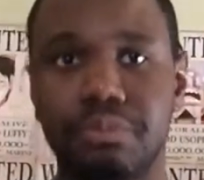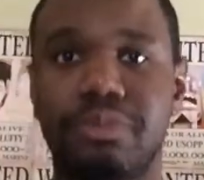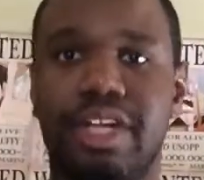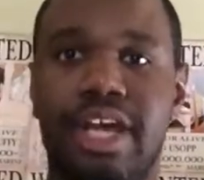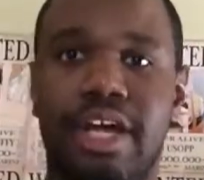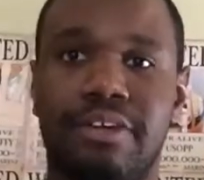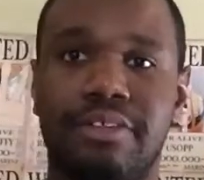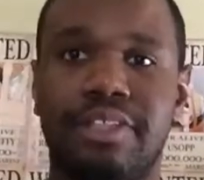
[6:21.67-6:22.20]

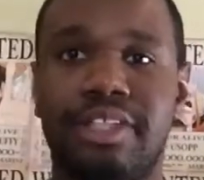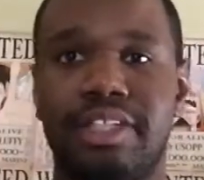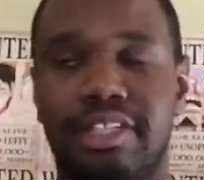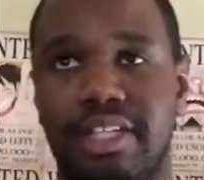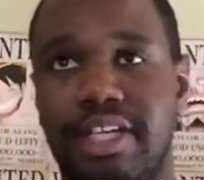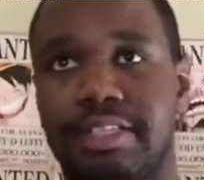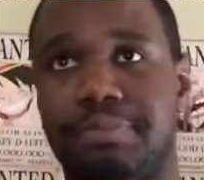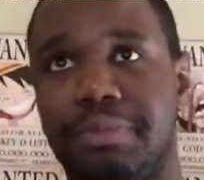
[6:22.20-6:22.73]
Now,
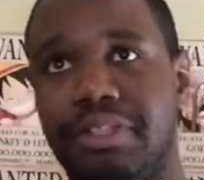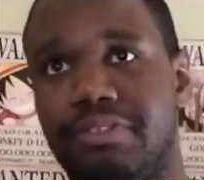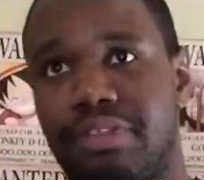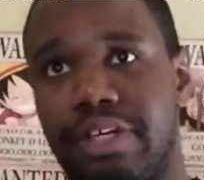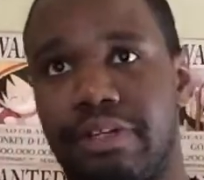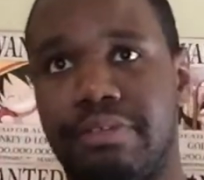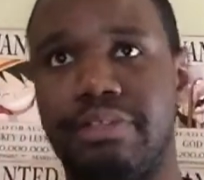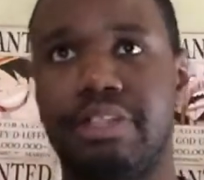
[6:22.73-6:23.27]
let's be
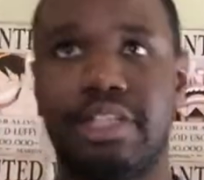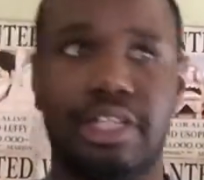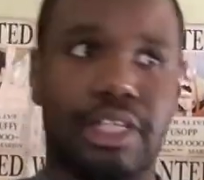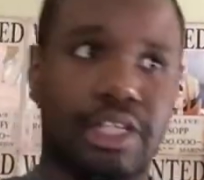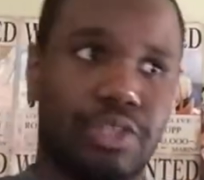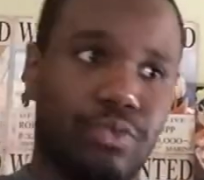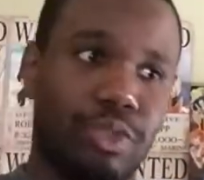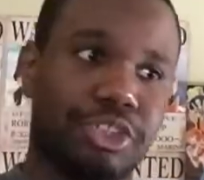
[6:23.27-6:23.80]
real.
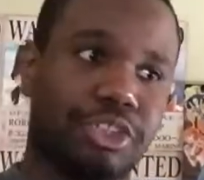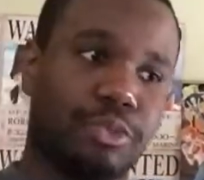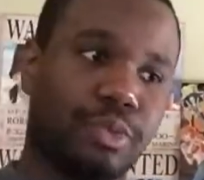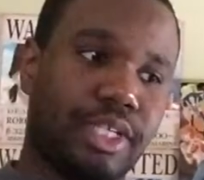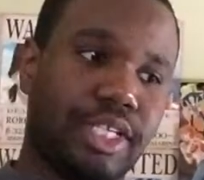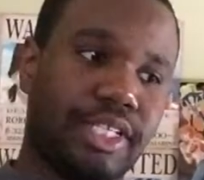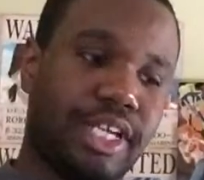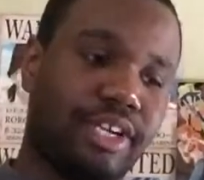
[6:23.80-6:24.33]
Would you
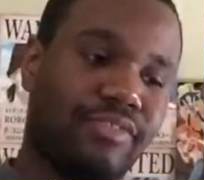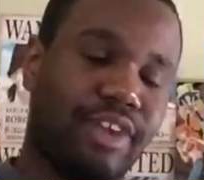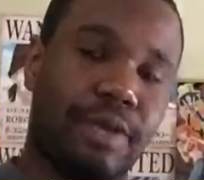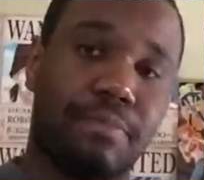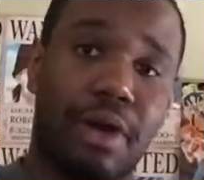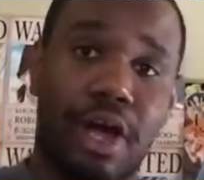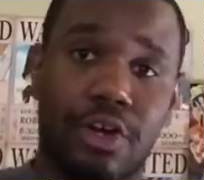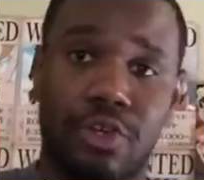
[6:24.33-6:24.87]
want to date a
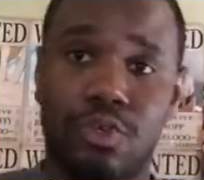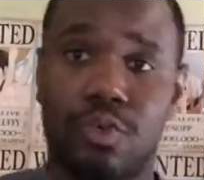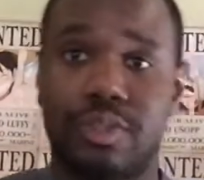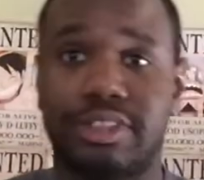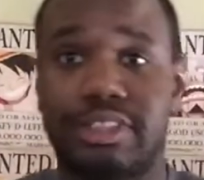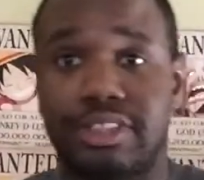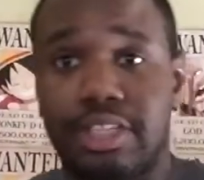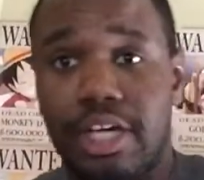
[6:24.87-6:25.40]
vampire who
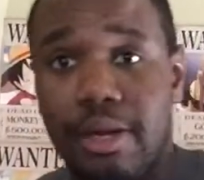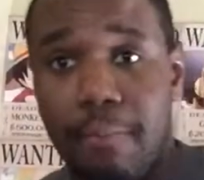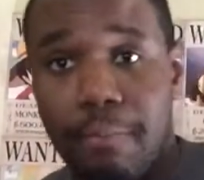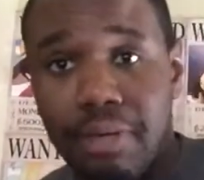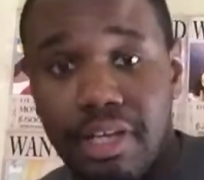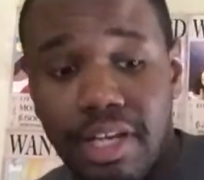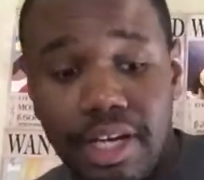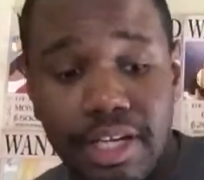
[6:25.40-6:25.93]
wants to
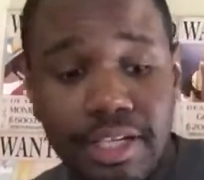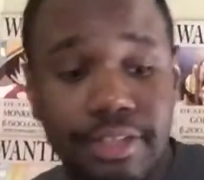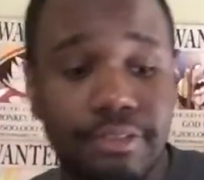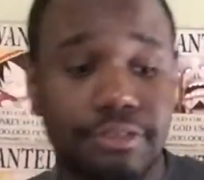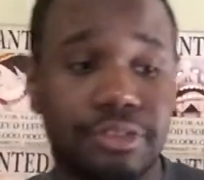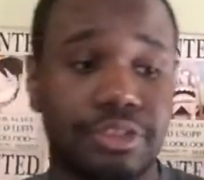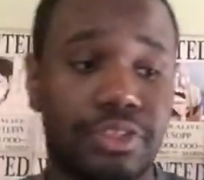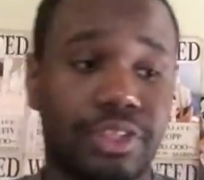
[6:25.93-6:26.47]
suck blood
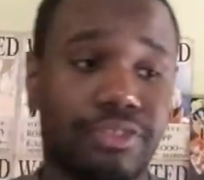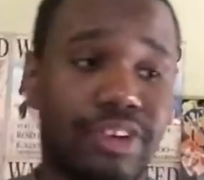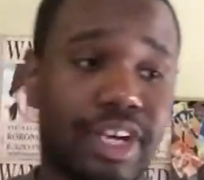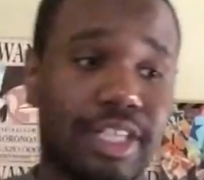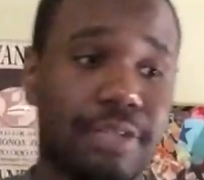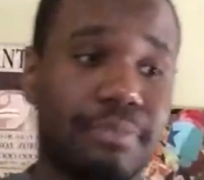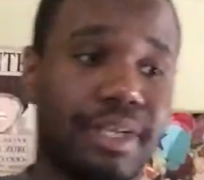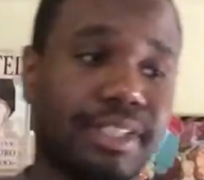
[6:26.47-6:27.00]
on you on a
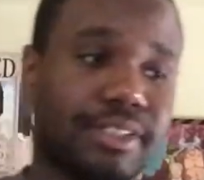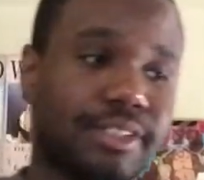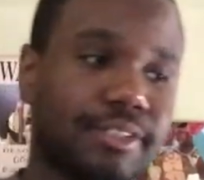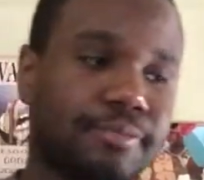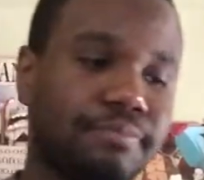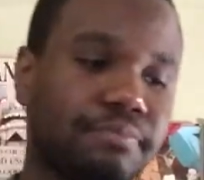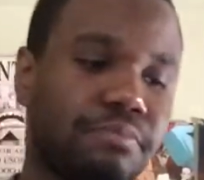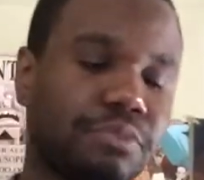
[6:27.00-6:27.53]
regular
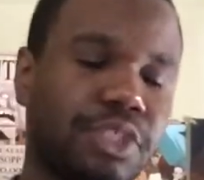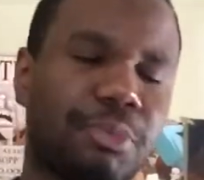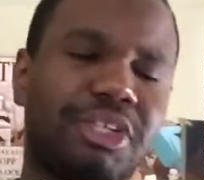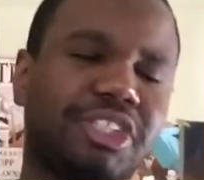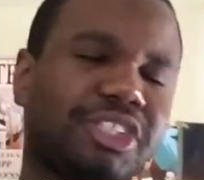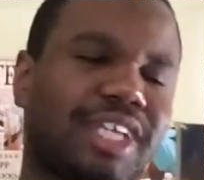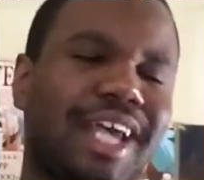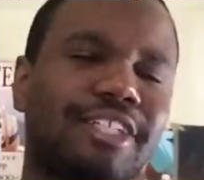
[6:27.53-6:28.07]
basis? I
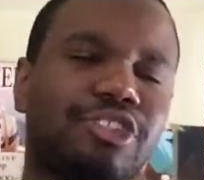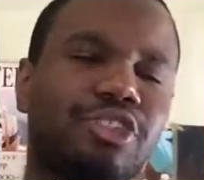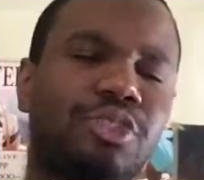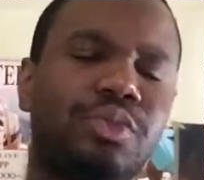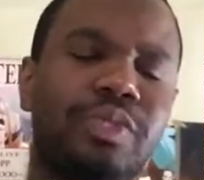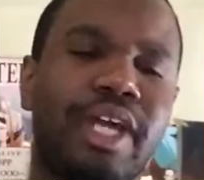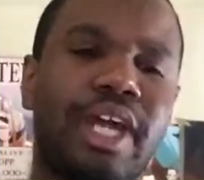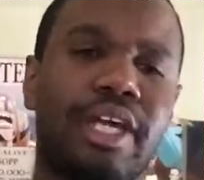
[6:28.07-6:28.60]
mean, just ask
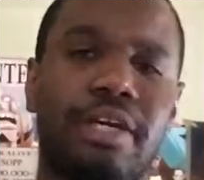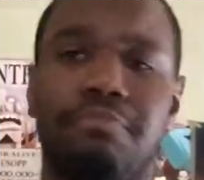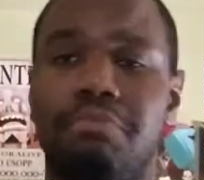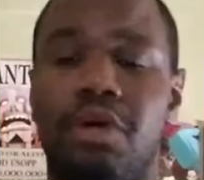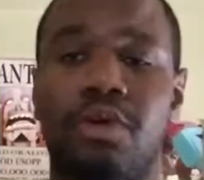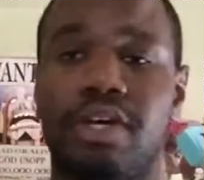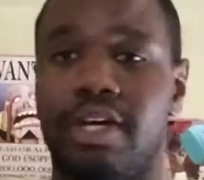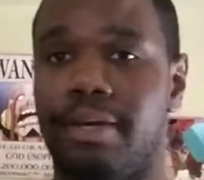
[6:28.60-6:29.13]
Skune and
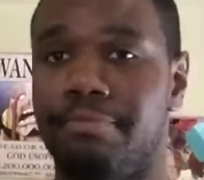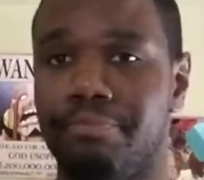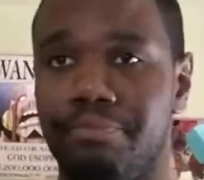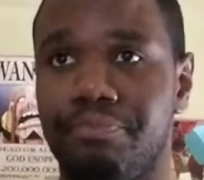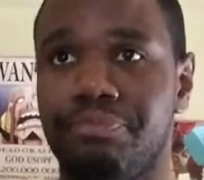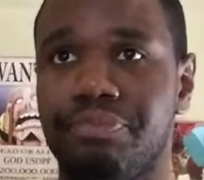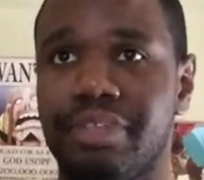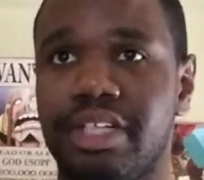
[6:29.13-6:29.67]
Mocha.
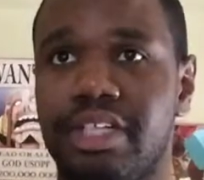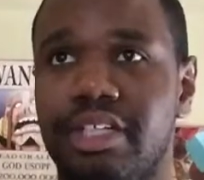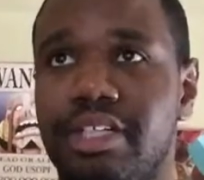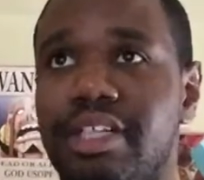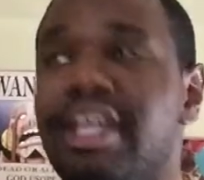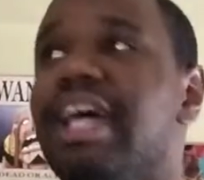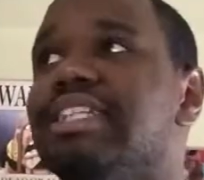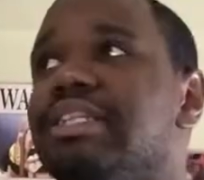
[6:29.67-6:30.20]

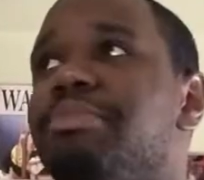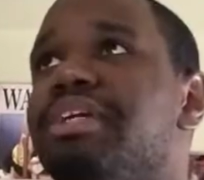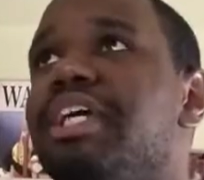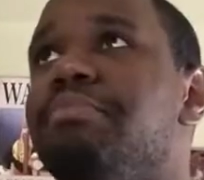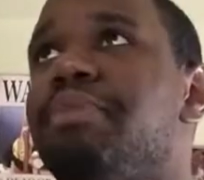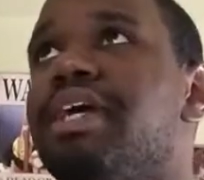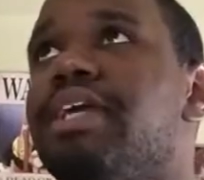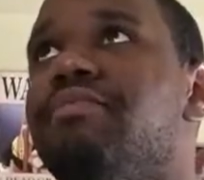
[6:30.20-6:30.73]
Yes, I'm going to
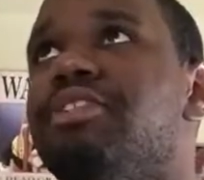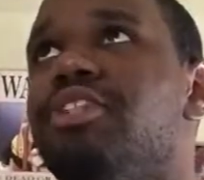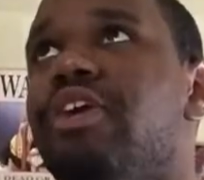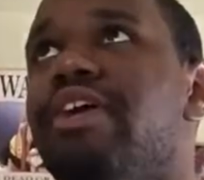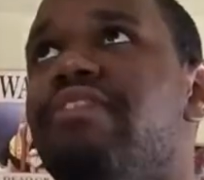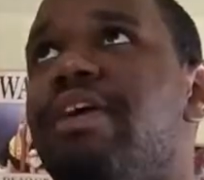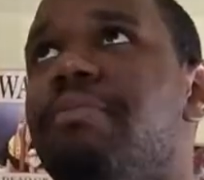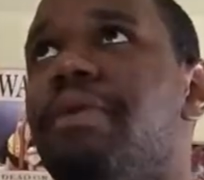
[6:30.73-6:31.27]
keep bringing up
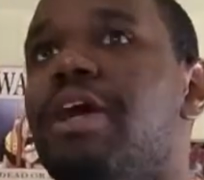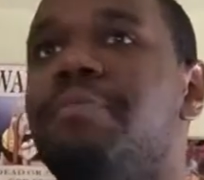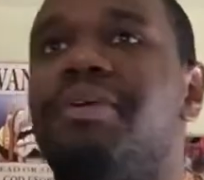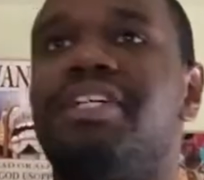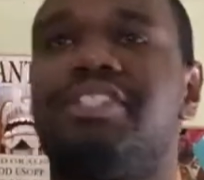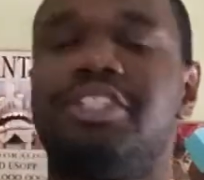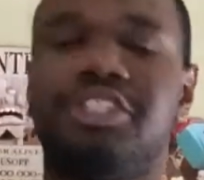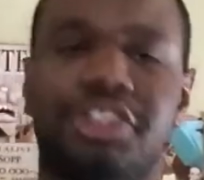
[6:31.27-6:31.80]
Rosaria Vampire
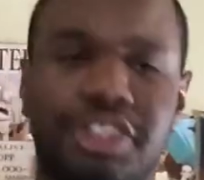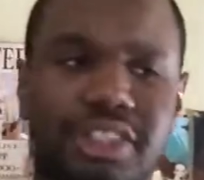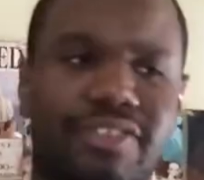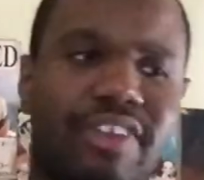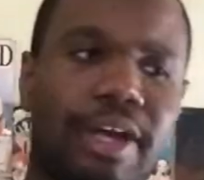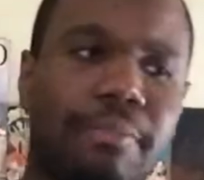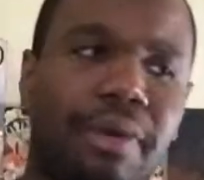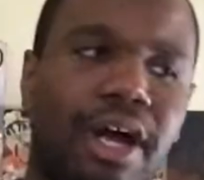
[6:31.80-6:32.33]
because she's a
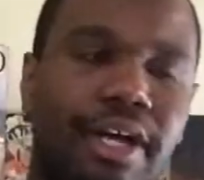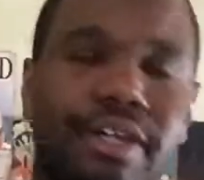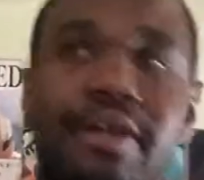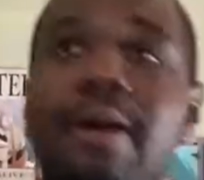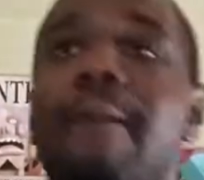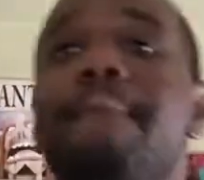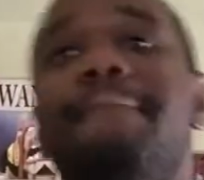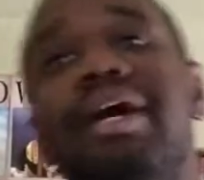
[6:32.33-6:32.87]
vampire.
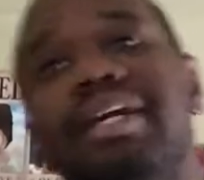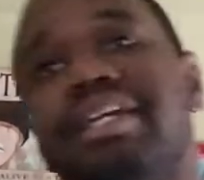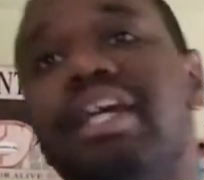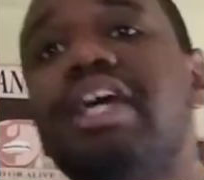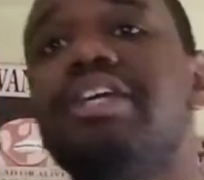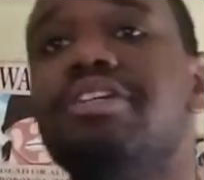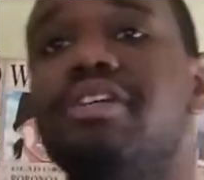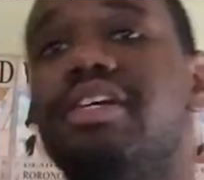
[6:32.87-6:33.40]
But
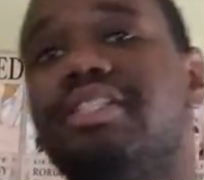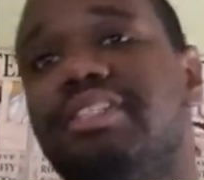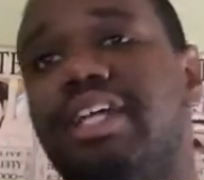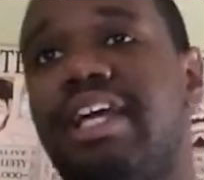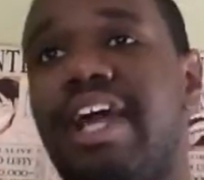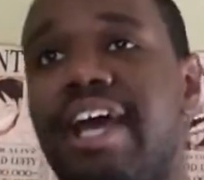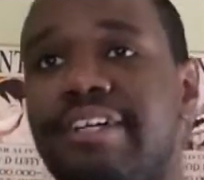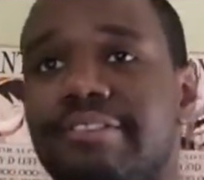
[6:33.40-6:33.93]
yeah, you could
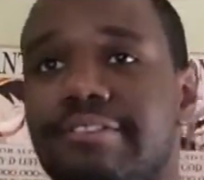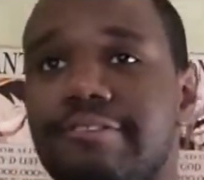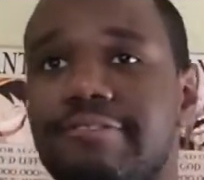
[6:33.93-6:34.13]
say that.